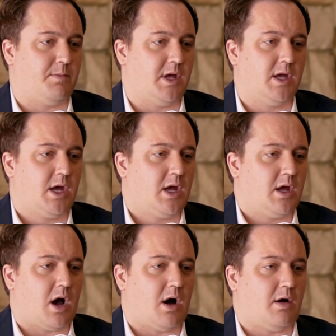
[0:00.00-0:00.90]
be
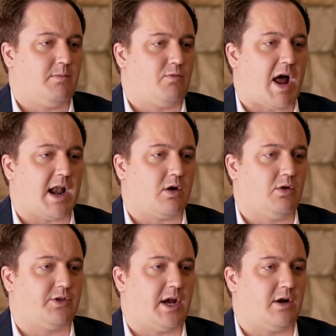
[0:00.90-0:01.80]

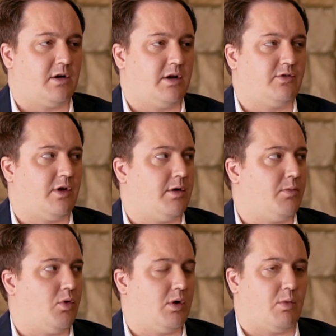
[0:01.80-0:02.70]
radical
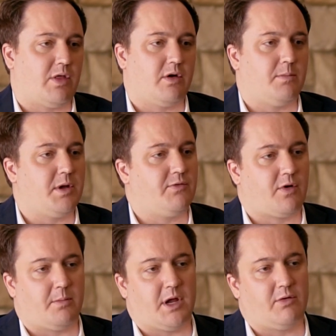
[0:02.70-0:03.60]
terrorism or whether it be
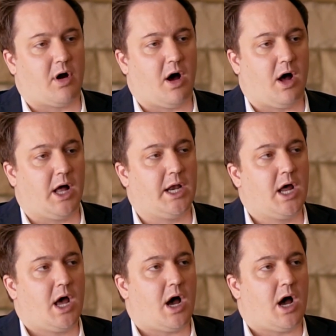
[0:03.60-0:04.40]
from Iran.